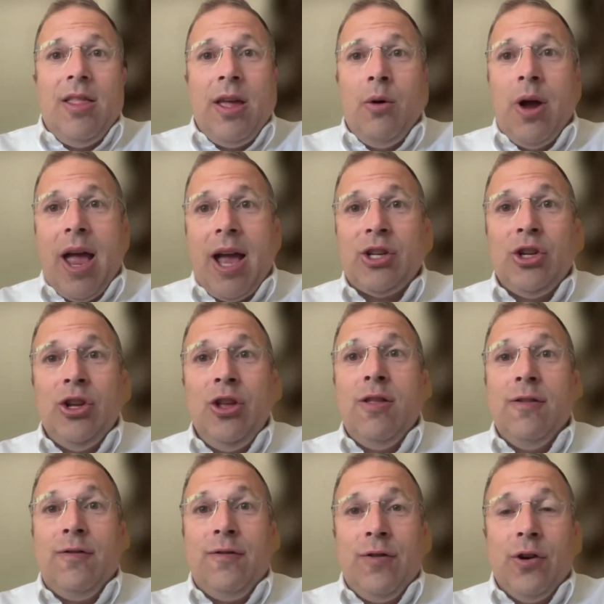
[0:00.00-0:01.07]
They were actually
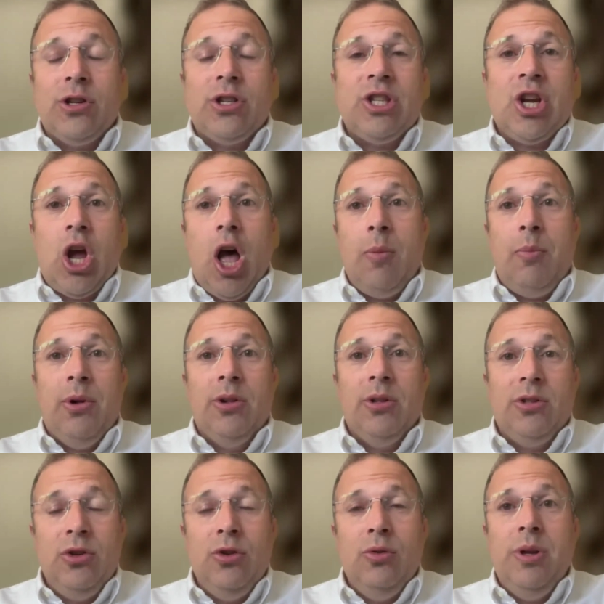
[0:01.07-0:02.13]
the first
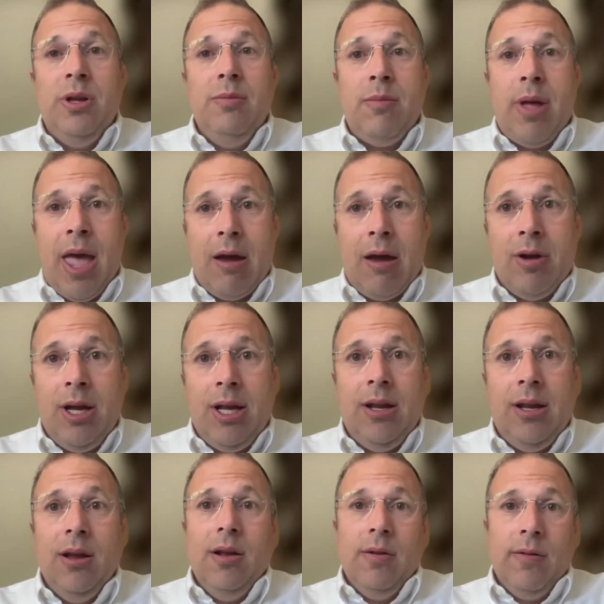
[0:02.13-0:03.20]
couple to be
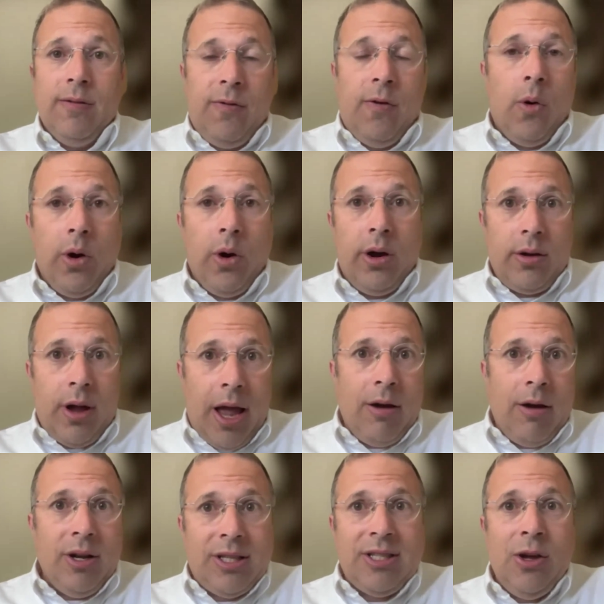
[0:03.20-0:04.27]
married for
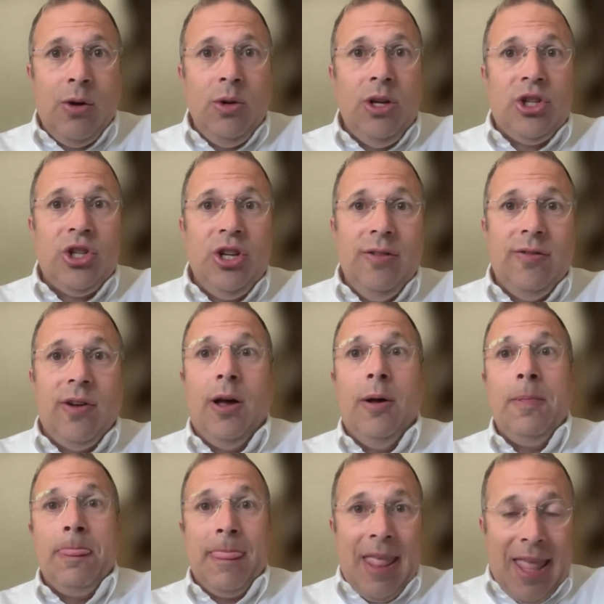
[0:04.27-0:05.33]
Har Etzion
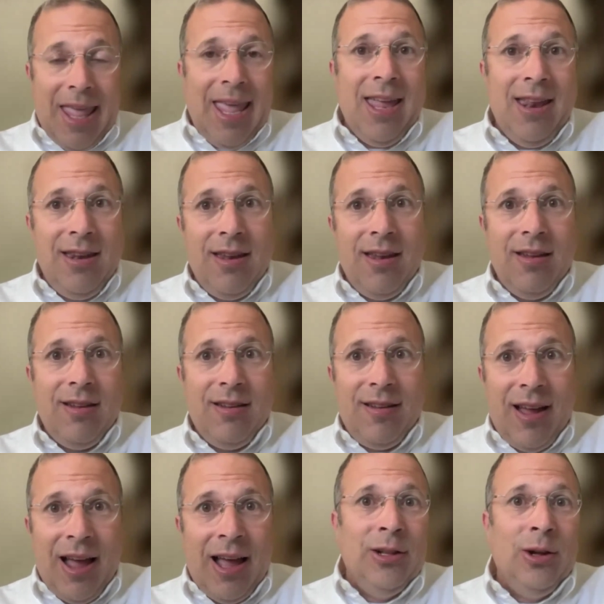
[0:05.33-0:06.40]
Yeshiva in
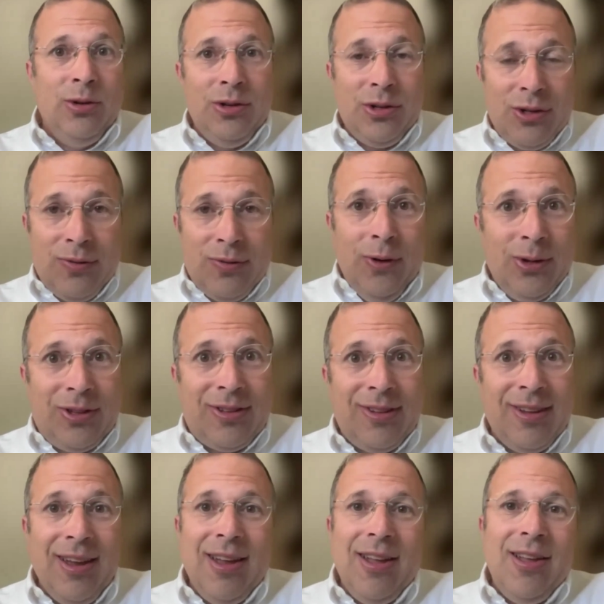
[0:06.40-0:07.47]
Alon
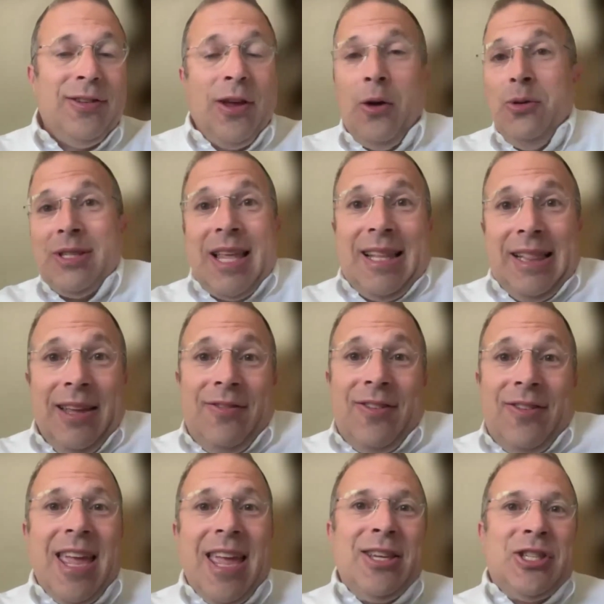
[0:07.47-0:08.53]
Shvut. So it was like
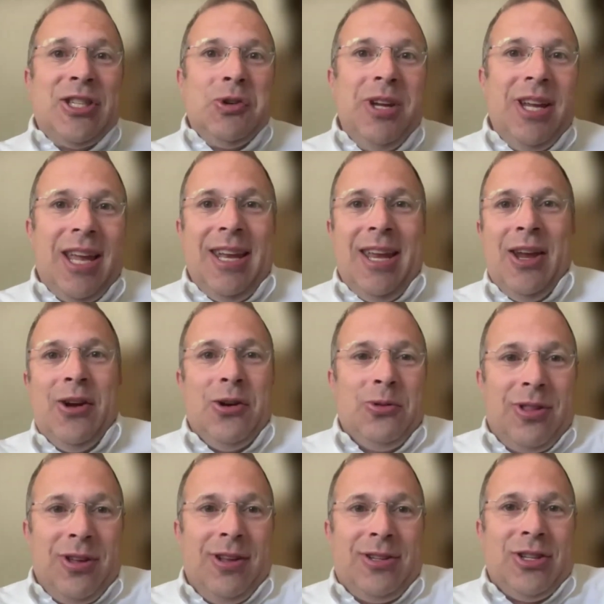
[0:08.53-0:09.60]
living history. And
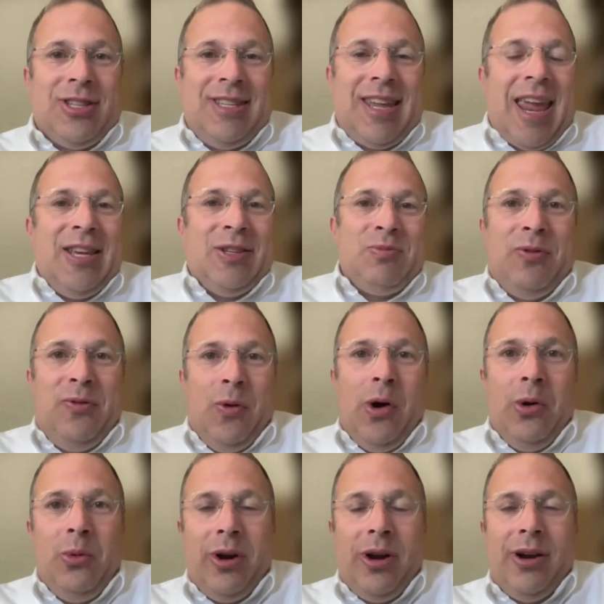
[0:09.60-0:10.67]
here, just days
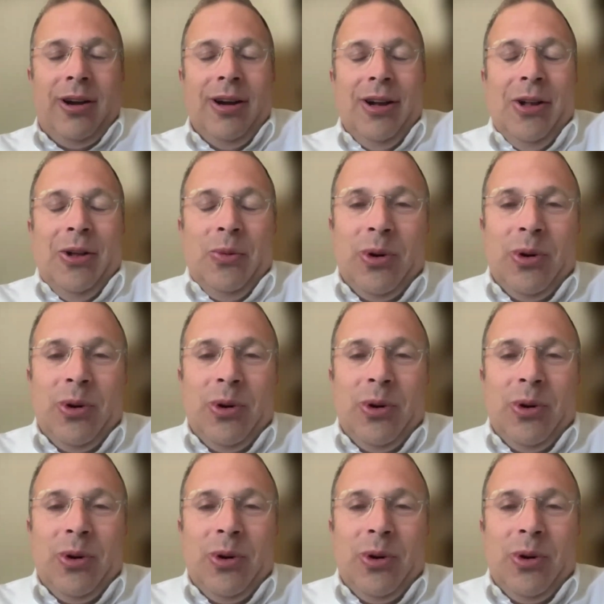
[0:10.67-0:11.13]
before we're